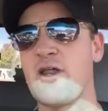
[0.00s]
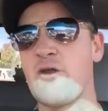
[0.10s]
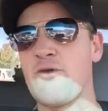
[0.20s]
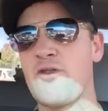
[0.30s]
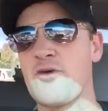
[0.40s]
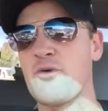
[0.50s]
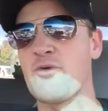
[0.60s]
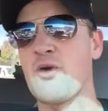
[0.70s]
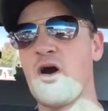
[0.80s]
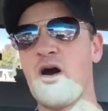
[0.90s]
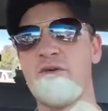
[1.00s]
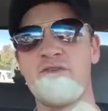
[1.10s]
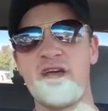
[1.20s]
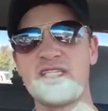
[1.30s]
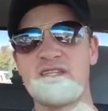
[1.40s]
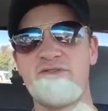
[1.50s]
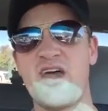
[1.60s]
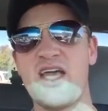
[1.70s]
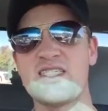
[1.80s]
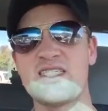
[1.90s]
I know they're doing Raw face to
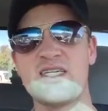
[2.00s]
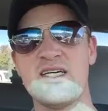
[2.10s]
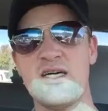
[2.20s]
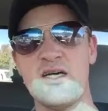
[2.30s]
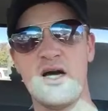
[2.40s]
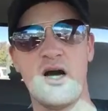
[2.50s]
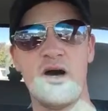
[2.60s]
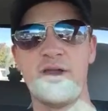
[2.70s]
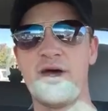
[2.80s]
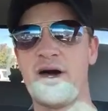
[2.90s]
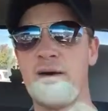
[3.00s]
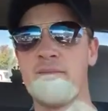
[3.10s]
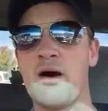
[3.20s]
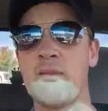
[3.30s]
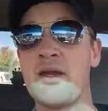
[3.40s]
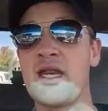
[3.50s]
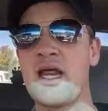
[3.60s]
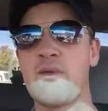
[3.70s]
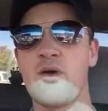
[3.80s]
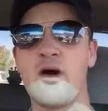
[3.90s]
face on um, on Monday
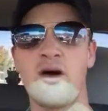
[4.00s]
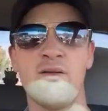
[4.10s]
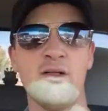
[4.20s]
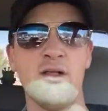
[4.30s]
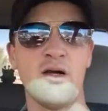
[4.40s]
Night Raw.